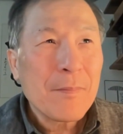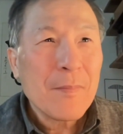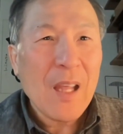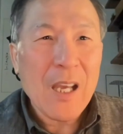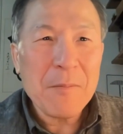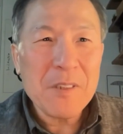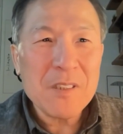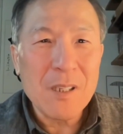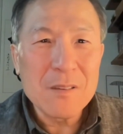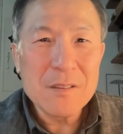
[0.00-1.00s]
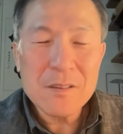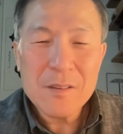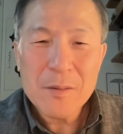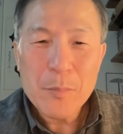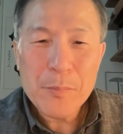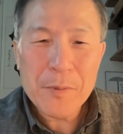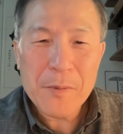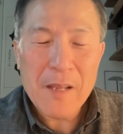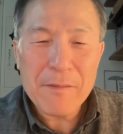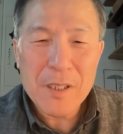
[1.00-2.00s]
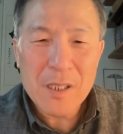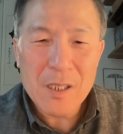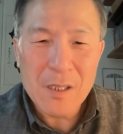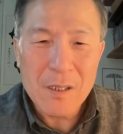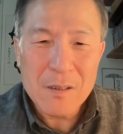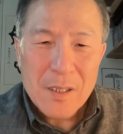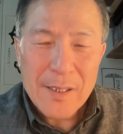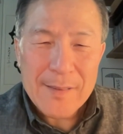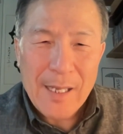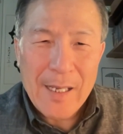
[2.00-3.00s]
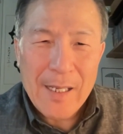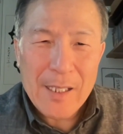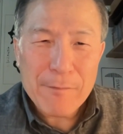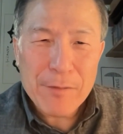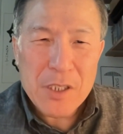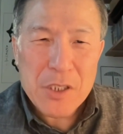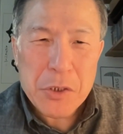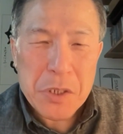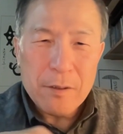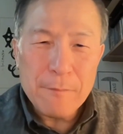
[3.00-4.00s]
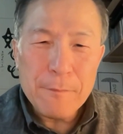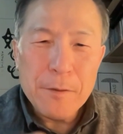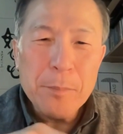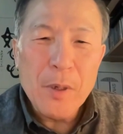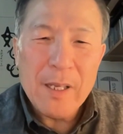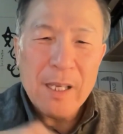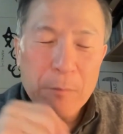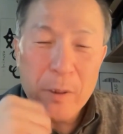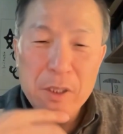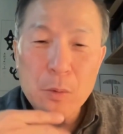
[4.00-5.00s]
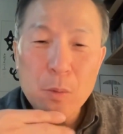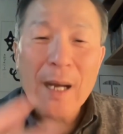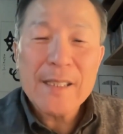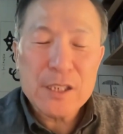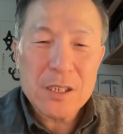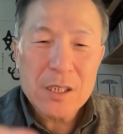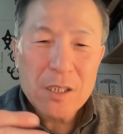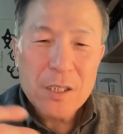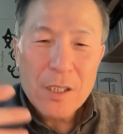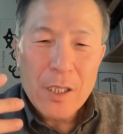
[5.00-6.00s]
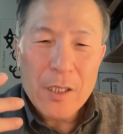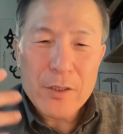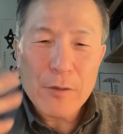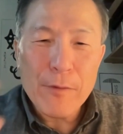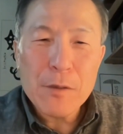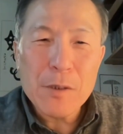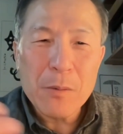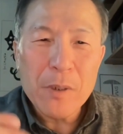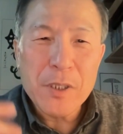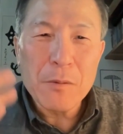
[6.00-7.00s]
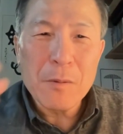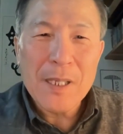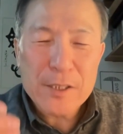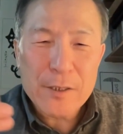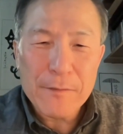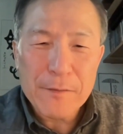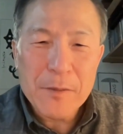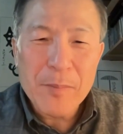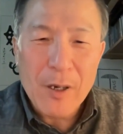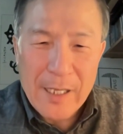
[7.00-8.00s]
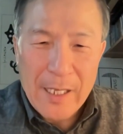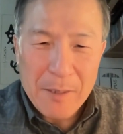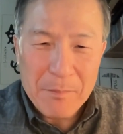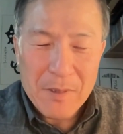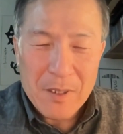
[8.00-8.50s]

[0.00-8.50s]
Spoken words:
Amazon Prime Video, it's adding features in football game. When you watch, as a viewer, when you watch the football game,